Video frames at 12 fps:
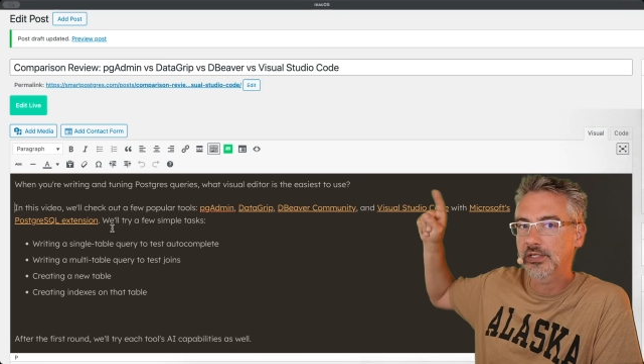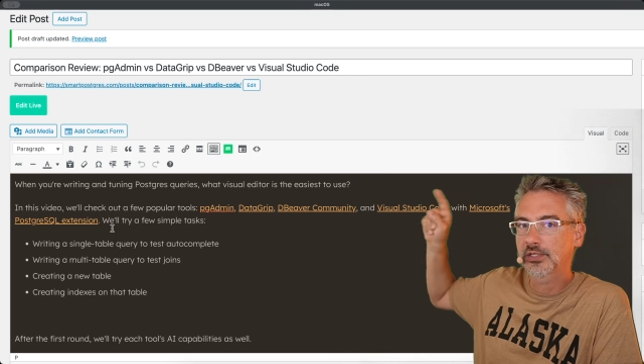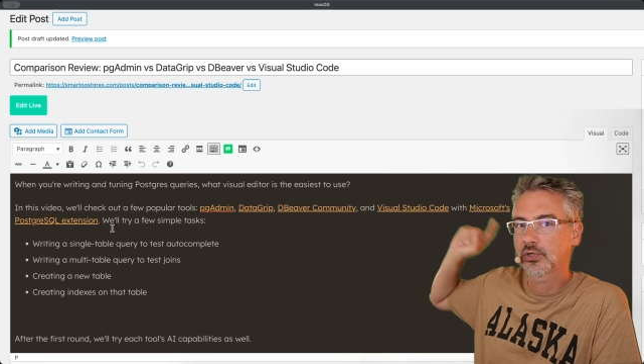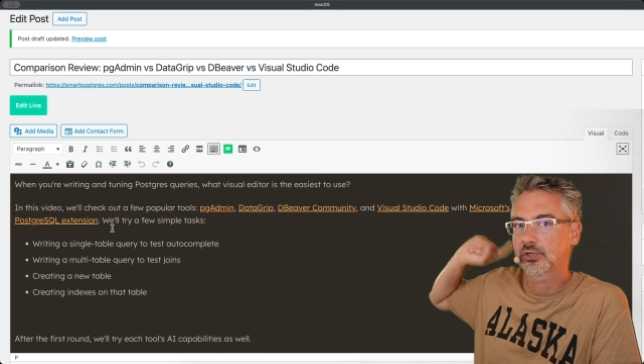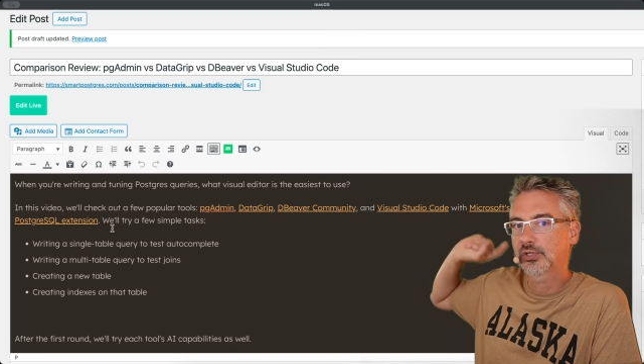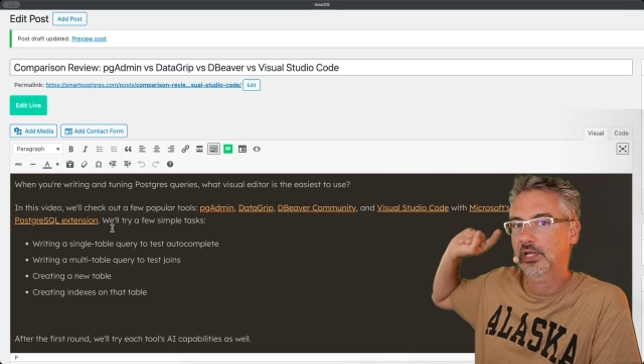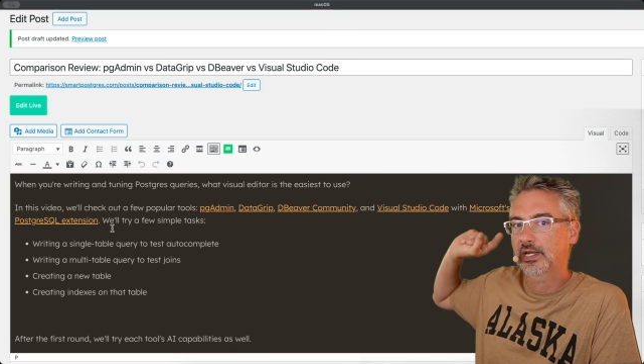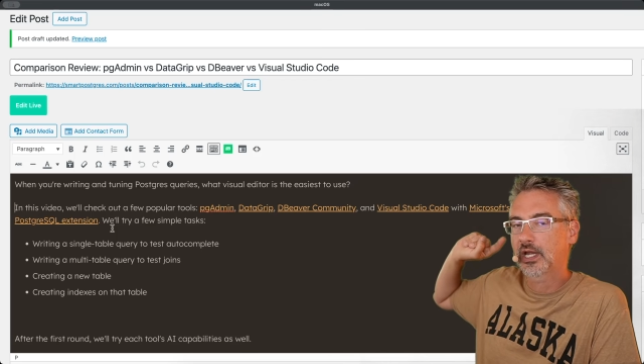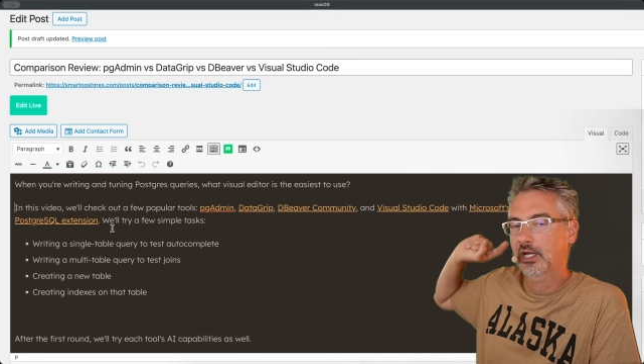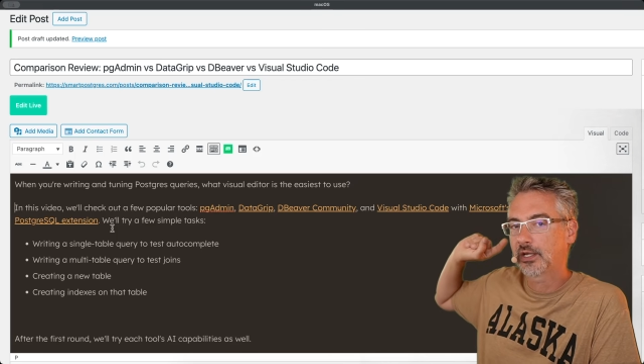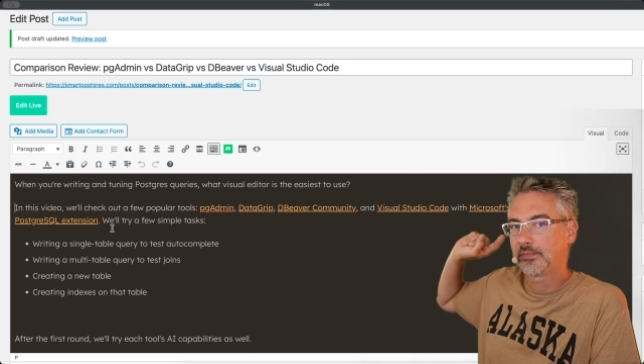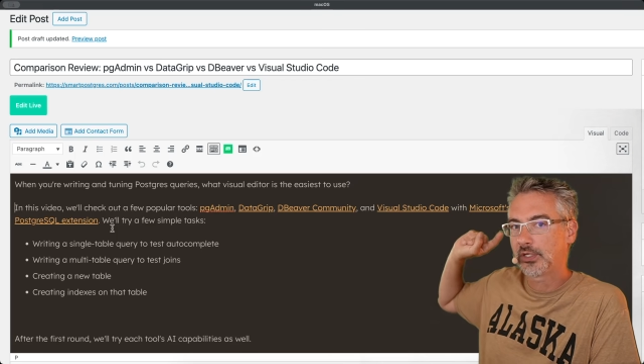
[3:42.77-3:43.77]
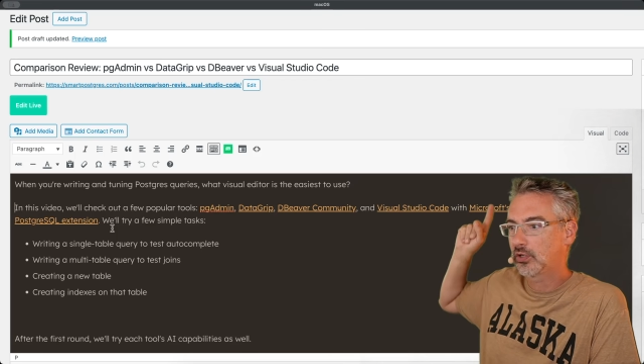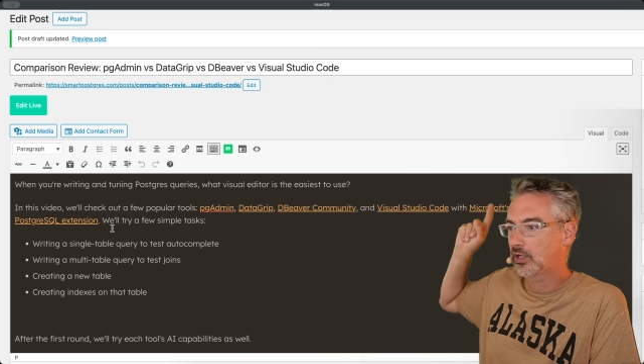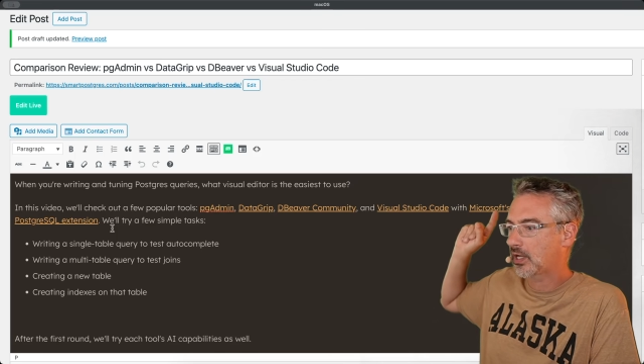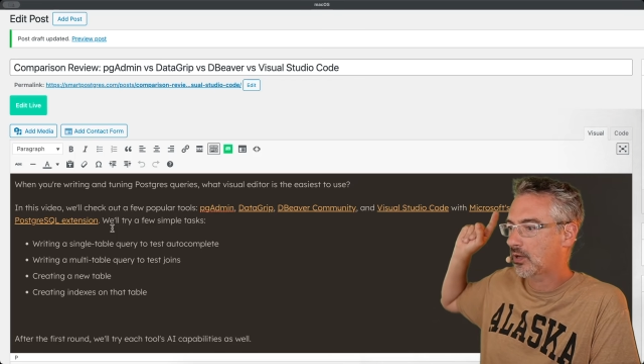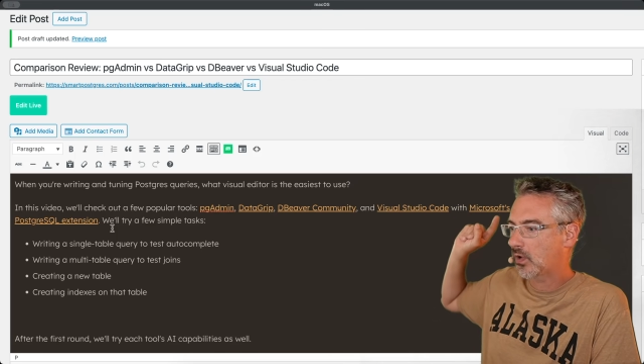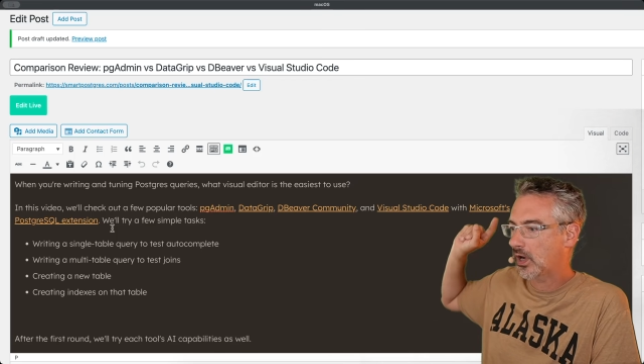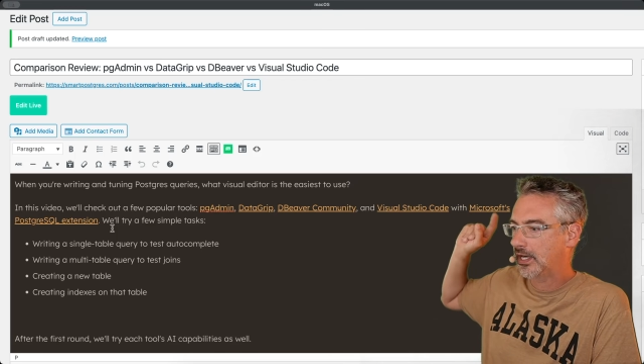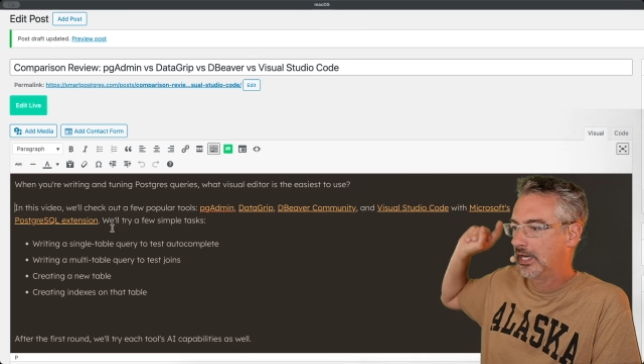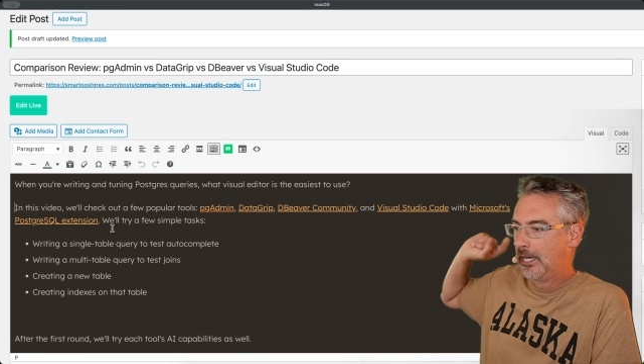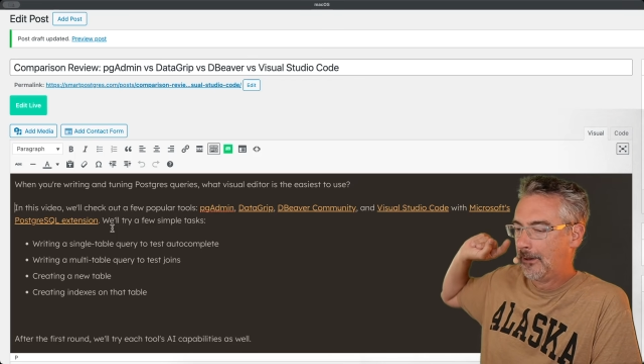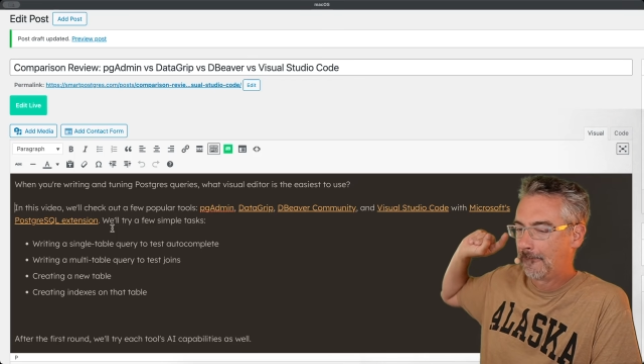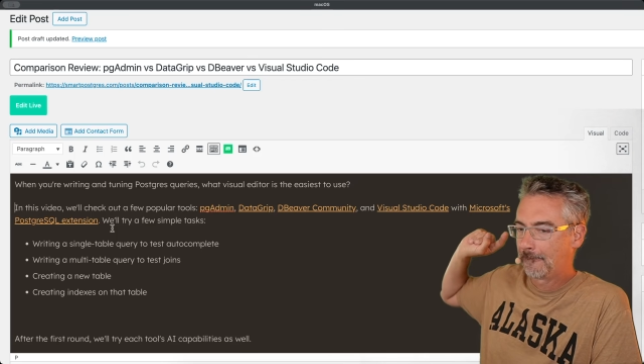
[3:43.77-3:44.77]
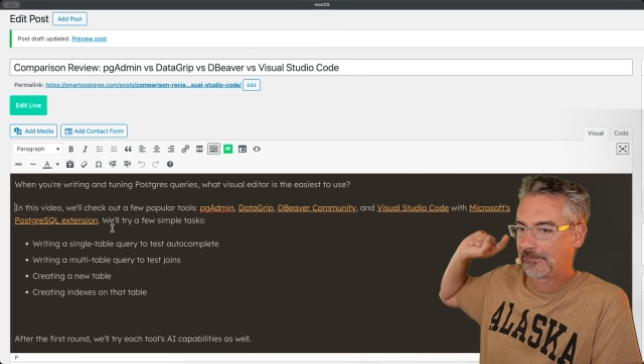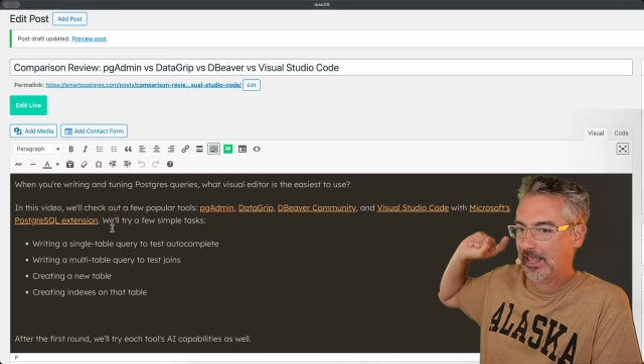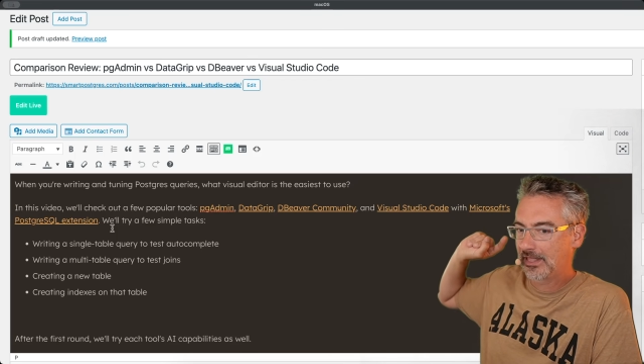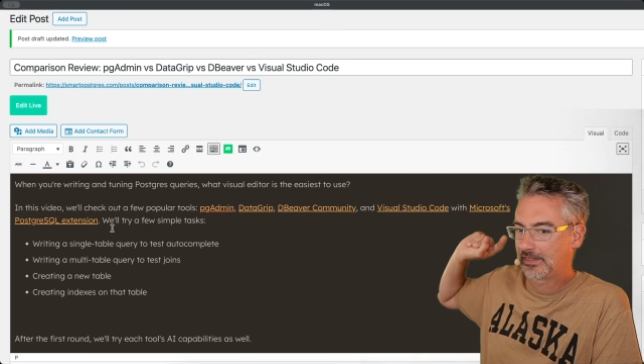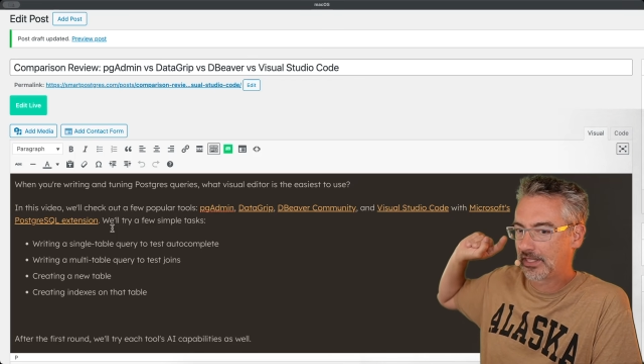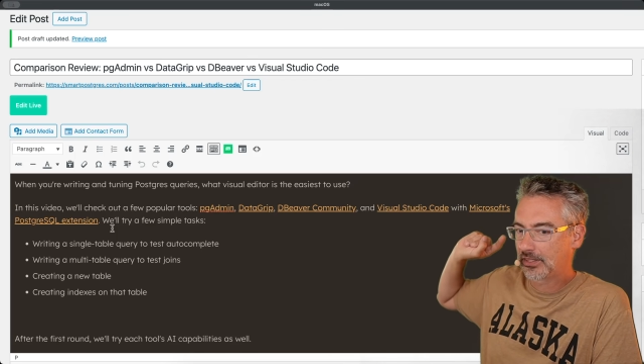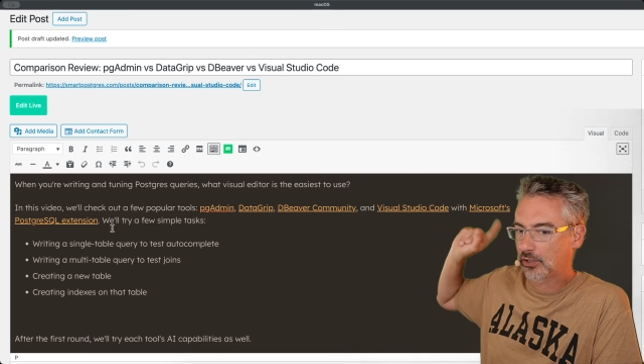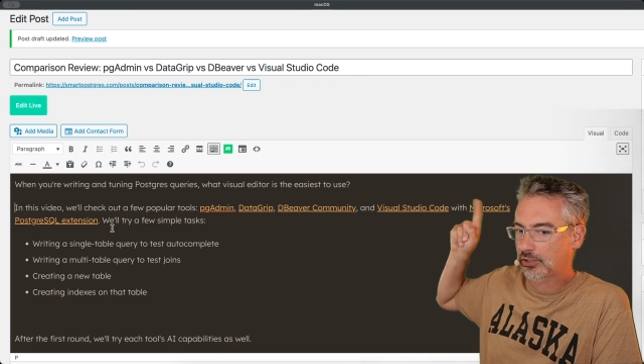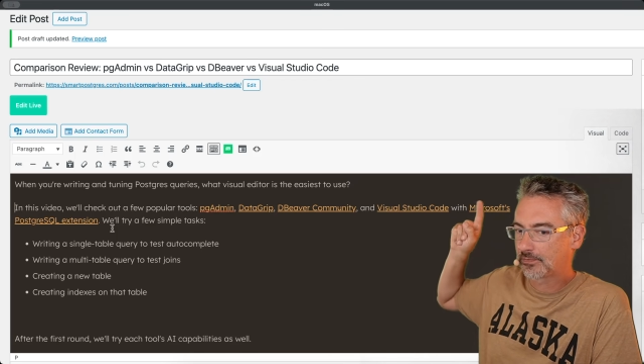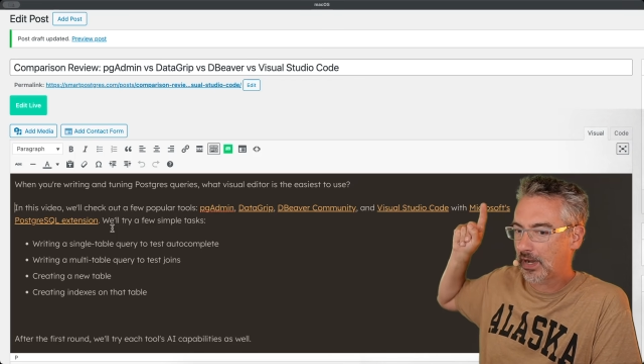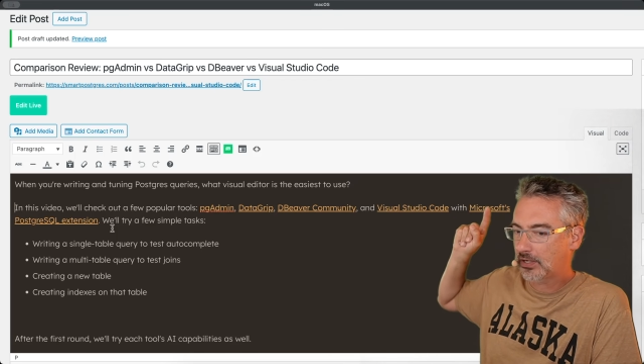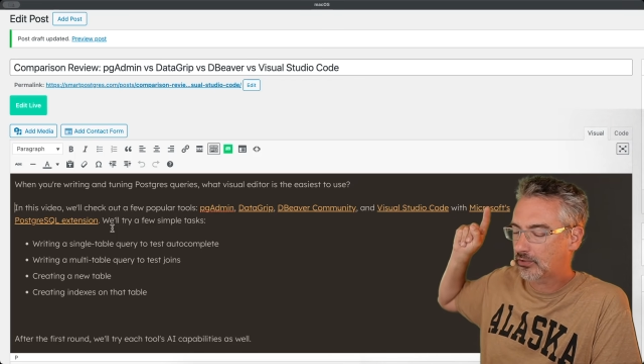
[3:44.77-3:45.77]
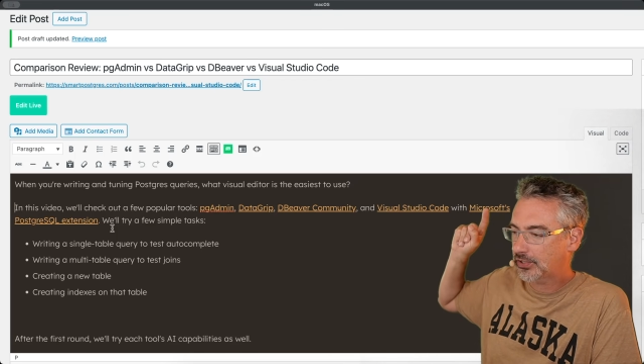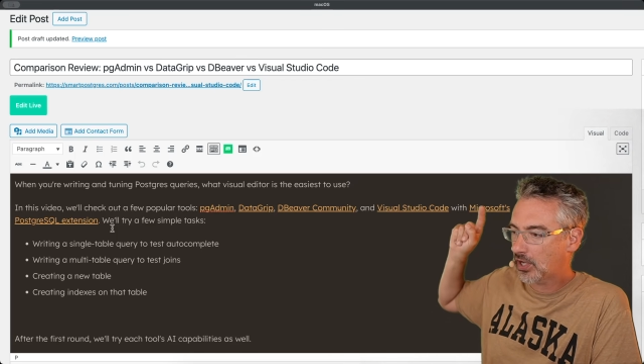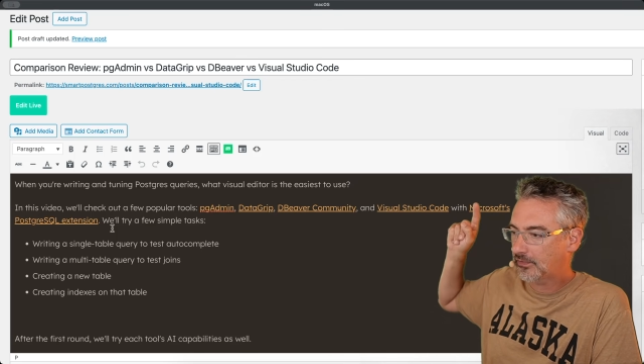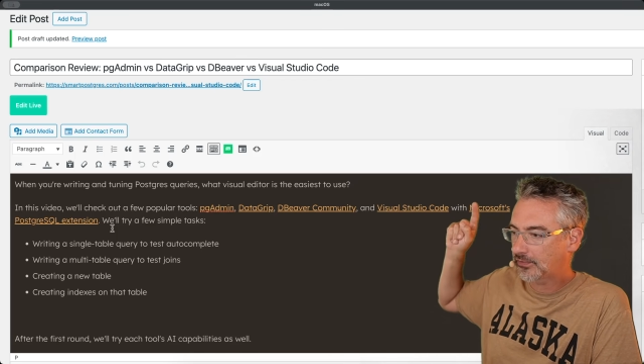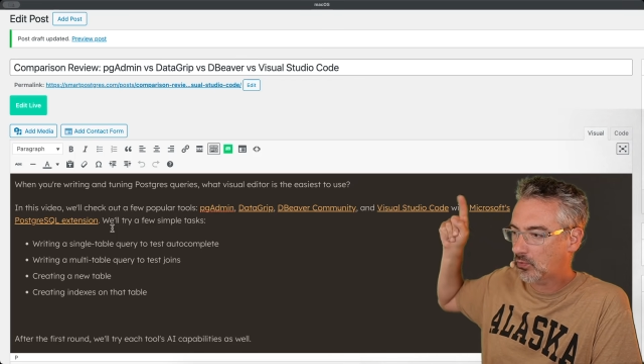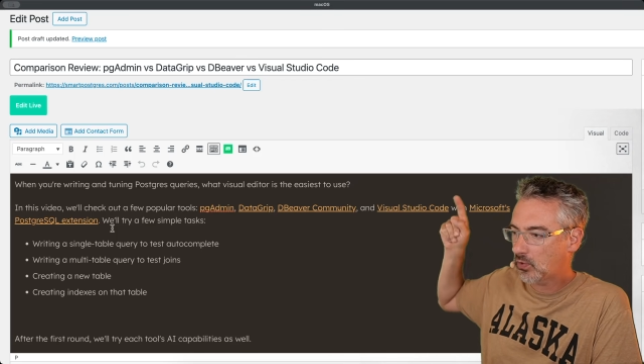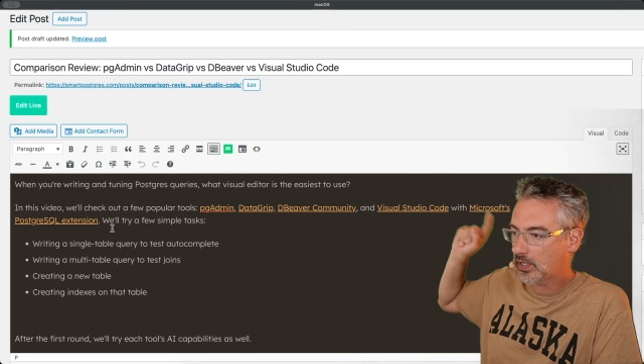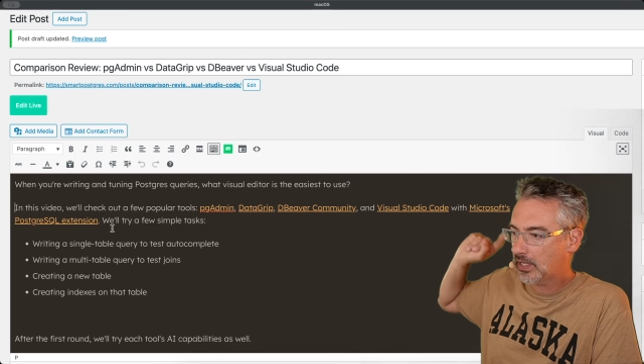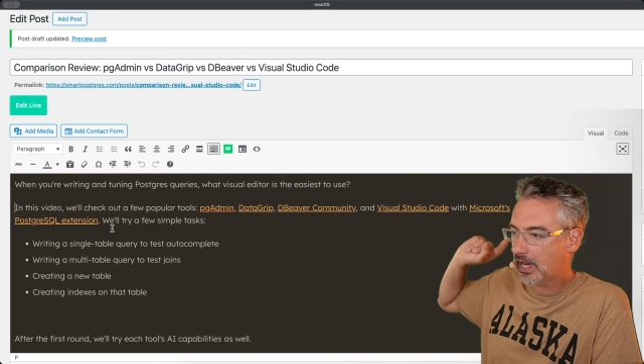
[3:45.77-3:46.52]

There's like a community one, and then there's Microsoft's one,